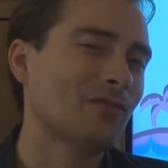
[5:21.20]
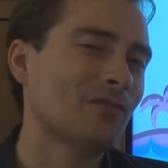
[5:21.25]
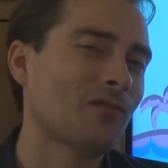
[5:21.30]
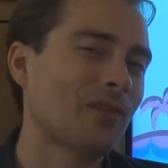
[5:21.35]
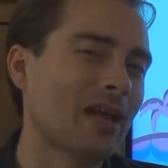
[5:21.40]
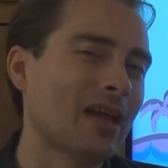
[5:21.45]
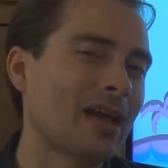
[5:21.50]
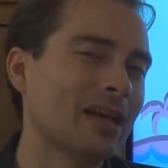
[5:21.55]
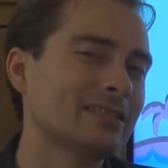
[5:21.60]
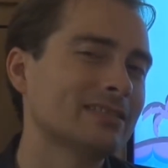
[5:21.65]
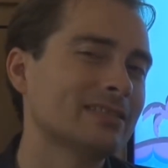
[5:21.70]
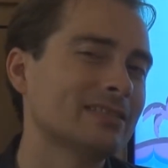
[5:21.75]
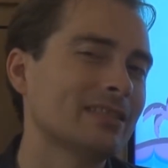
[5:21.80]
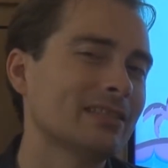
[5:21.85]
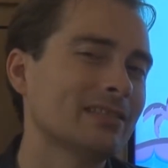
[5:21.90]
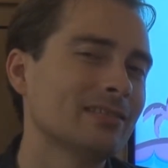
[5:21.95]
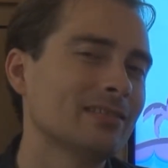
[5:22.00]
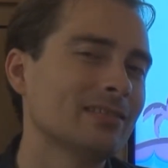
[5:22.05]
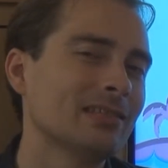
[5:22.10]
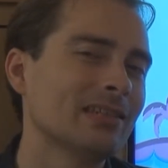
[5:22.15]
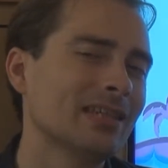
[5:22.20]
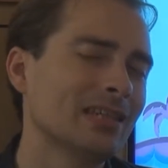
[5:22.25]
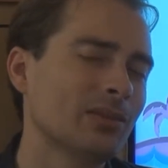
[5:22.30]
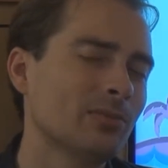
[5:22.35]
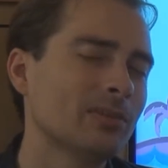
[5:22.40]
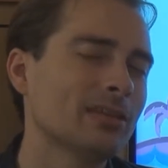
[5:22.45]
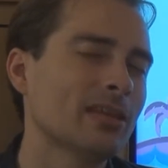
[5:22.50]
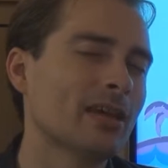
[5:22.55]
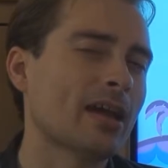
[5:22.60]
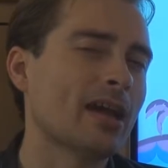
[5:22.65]
fast and a little
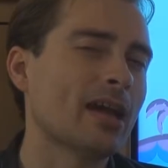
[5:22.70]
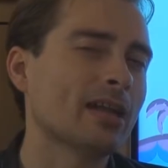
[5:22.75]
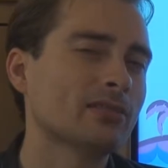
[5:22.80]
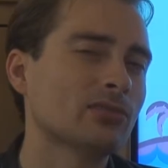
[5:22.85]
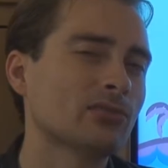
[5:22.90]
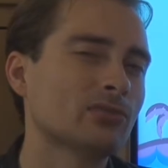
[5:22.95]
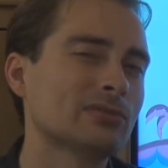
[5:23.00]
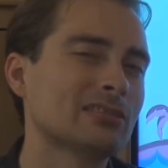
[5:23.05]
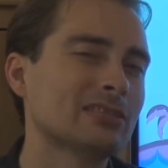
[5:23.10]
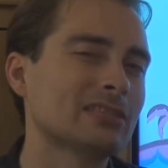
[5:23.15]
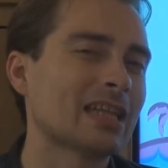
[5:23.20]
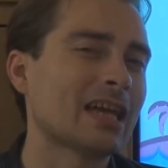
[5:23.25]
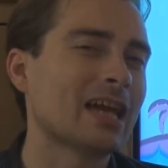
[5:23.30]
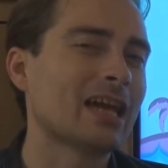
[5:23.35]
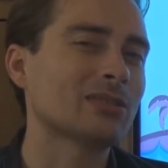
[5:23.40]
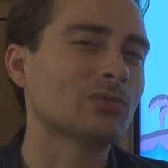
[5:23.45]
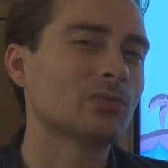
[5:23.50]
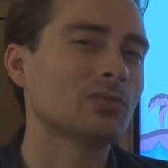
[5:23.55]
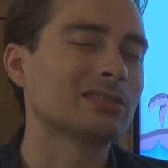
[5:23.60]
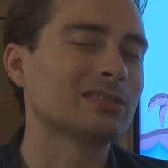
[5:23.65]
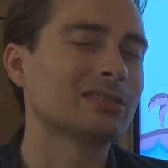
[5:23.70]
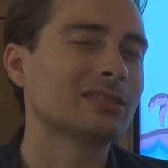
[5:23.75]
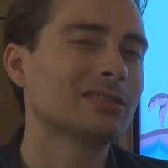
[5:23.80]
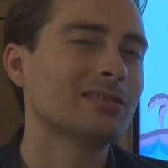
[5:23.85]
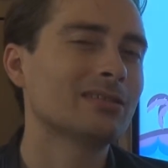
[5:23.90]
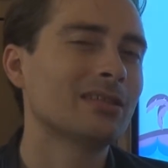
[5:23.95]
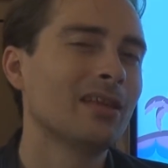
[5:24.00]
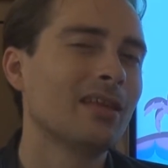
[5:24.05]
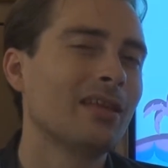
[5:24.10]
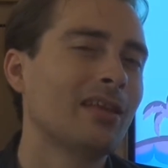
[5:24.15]
bit hard to start with
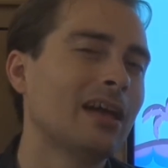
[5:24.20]
it.